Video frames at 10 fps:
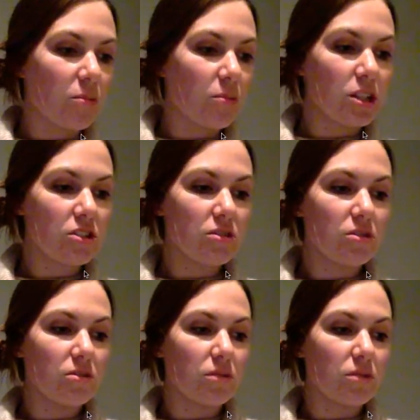we
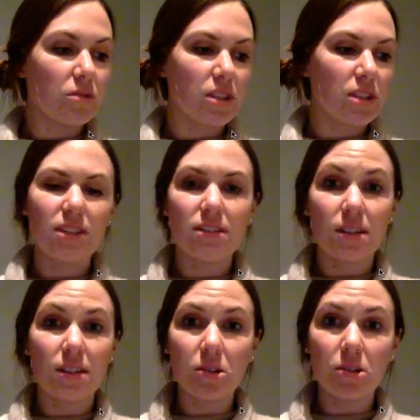use a
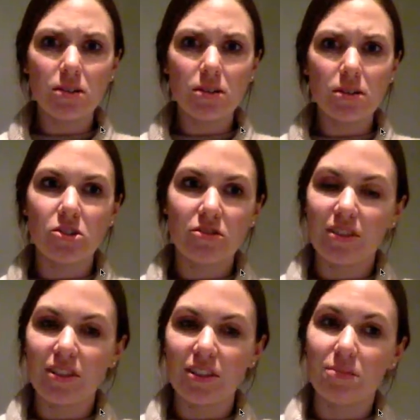DIBELS, which
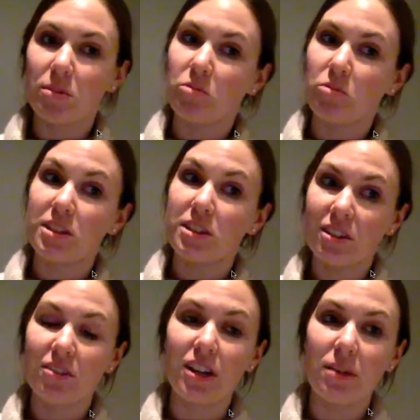has been
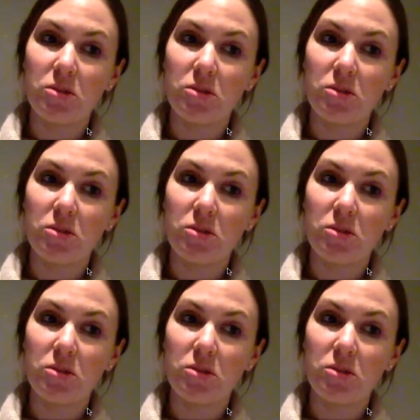recently renamed to